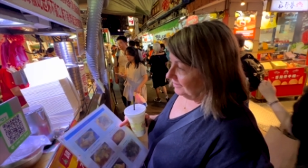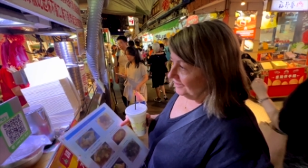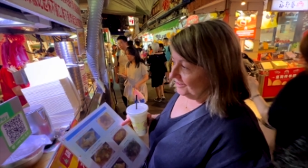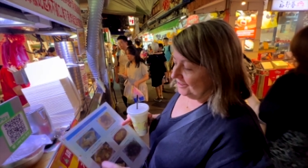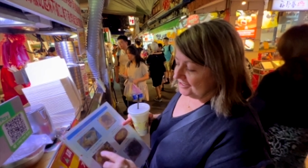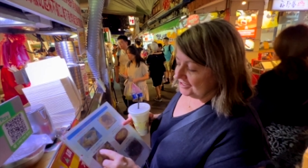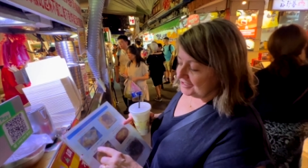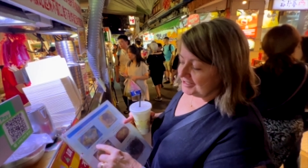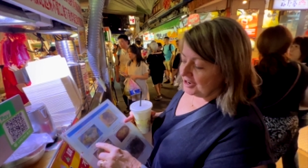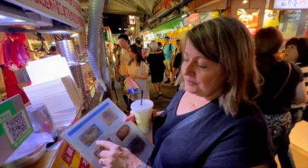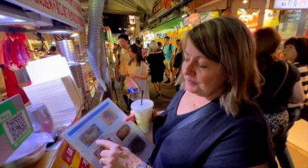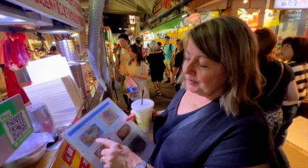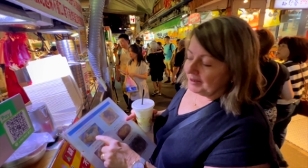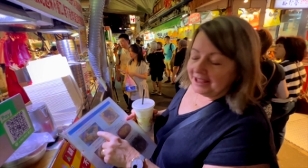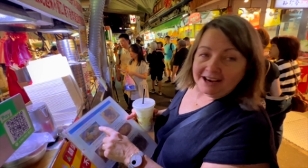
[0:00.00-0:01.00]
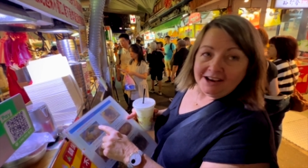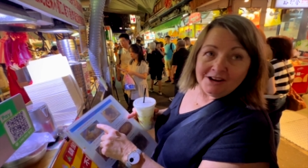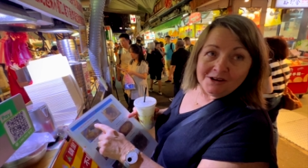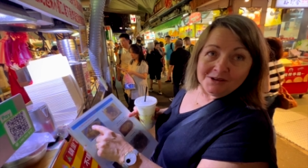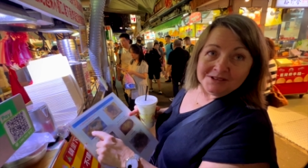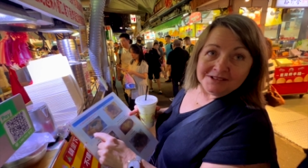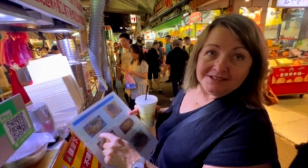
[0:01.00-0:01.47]
You can just go plain
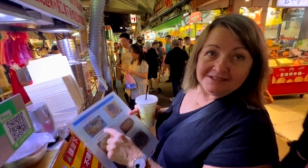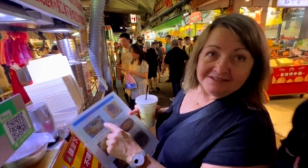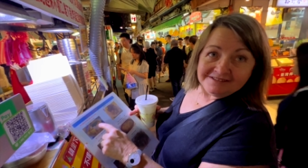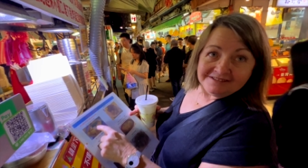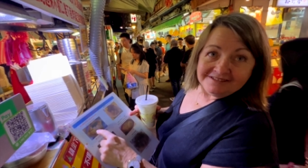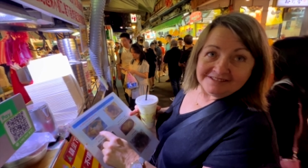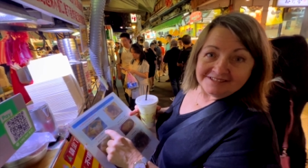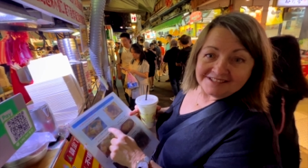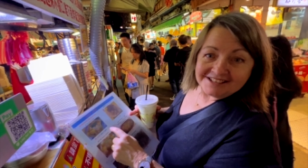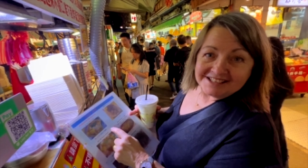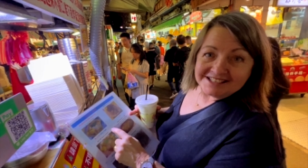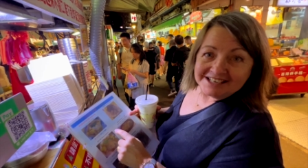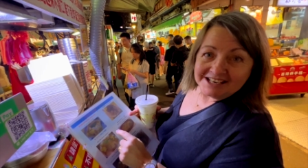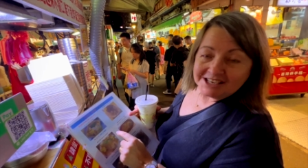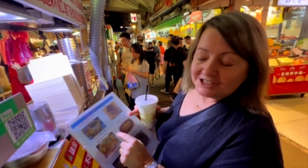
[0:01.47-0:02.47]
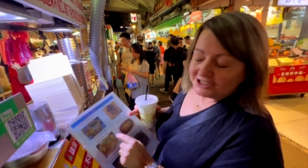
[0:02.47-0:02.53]
old stinky